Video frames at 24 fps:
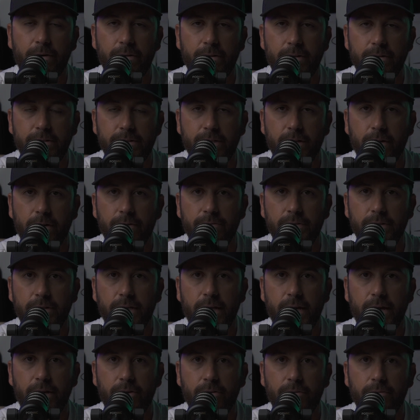themselves and
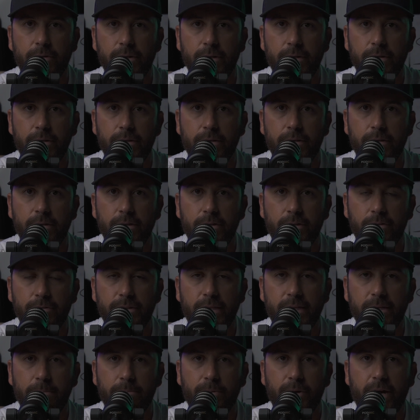how to, you know,
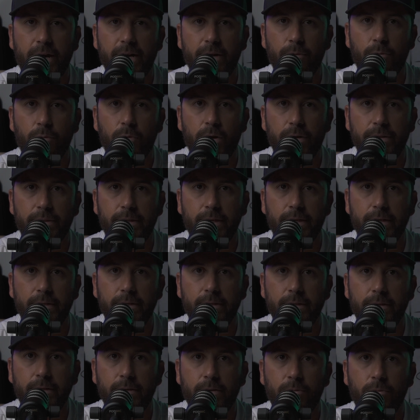take pride in what
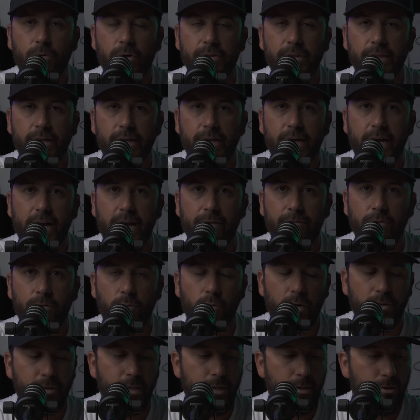they have and what they